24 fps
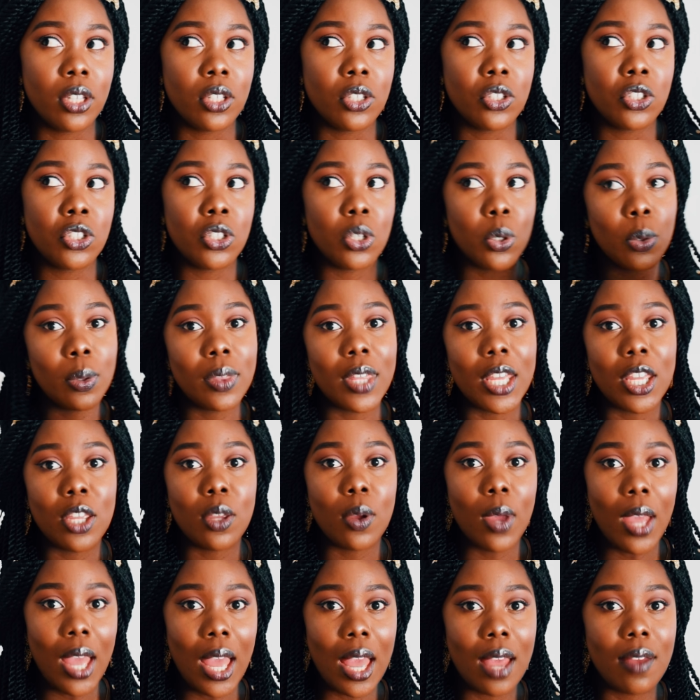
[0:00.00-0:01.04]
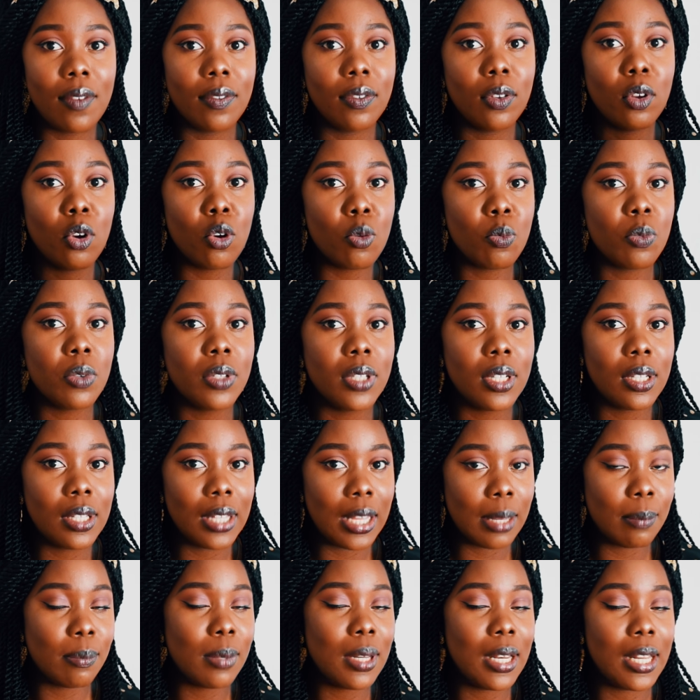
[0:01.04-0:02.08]
show that you have hormonal
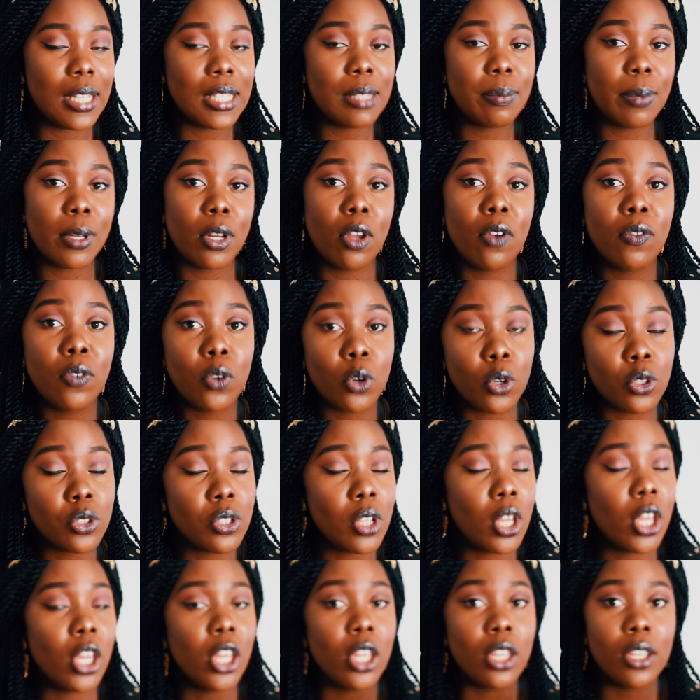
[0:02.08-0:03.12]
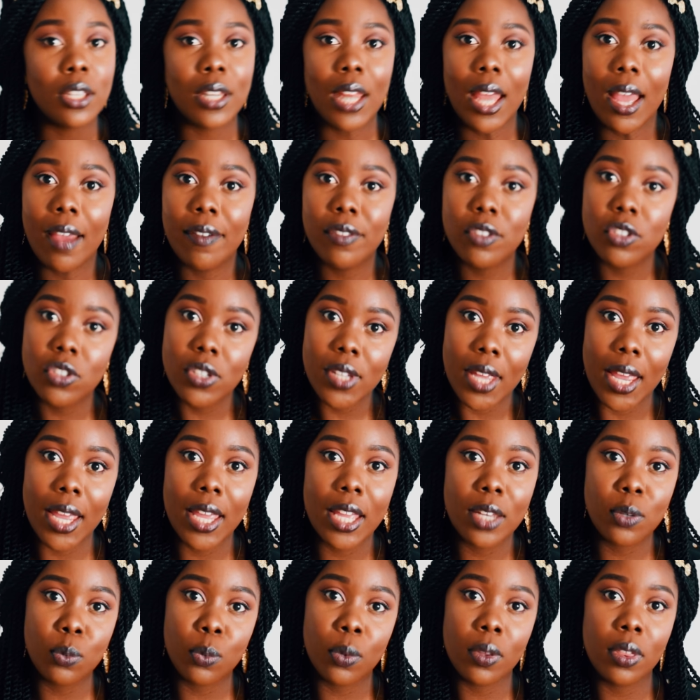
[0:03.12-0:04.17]
imbalance, but of course you'd have to
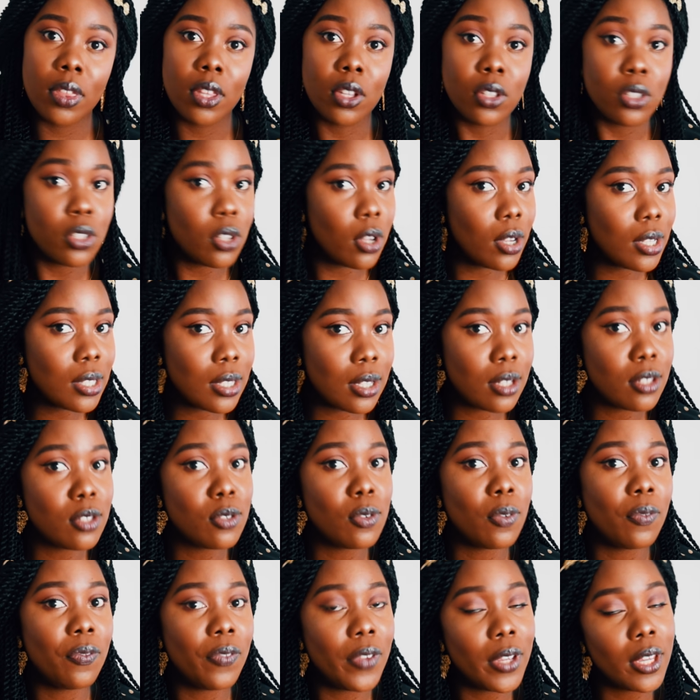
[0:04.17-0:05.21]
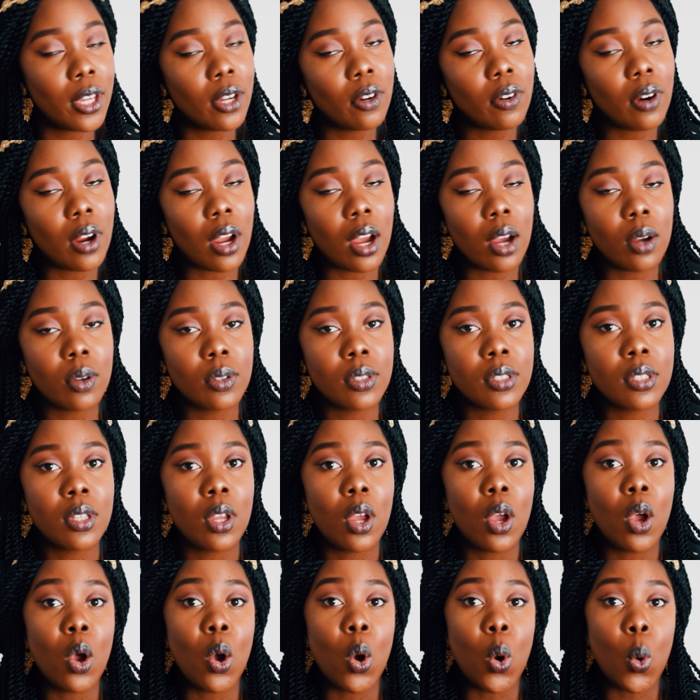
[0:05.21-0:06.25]
check in with your doctor to figure out
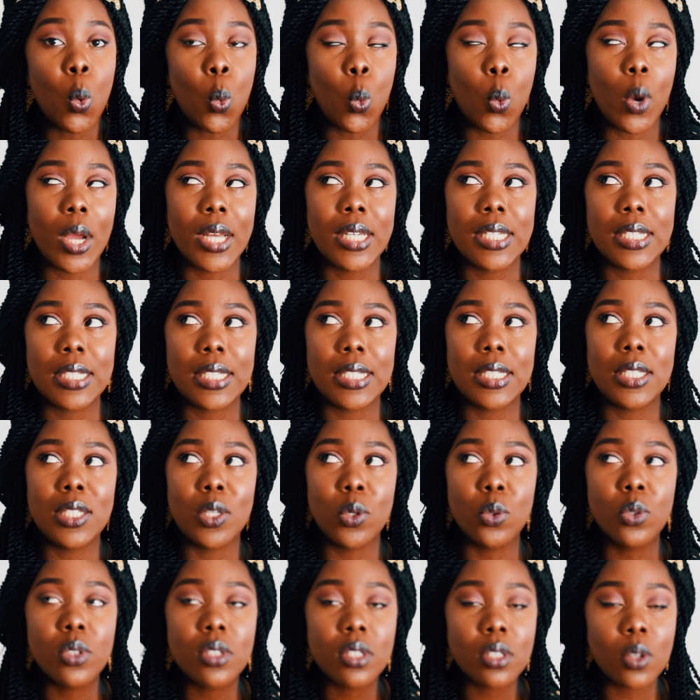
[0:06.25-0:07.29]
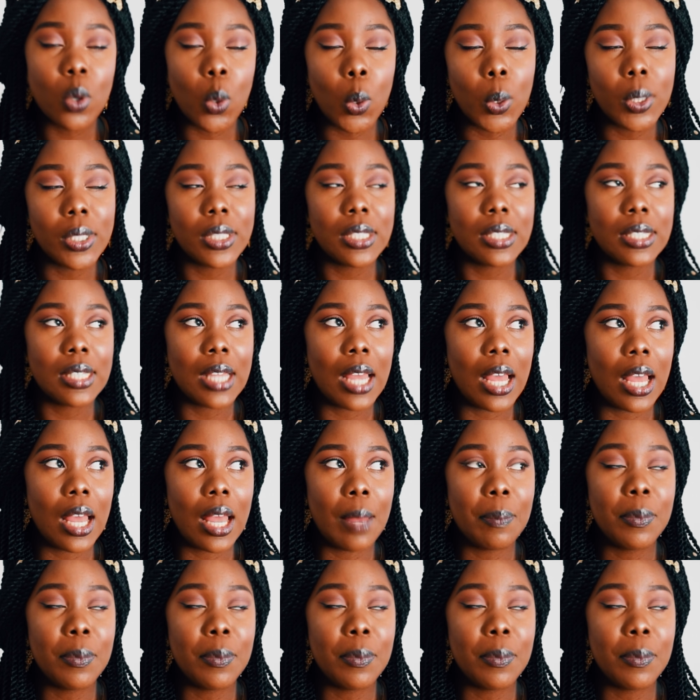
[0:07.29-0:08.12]
what those causes are.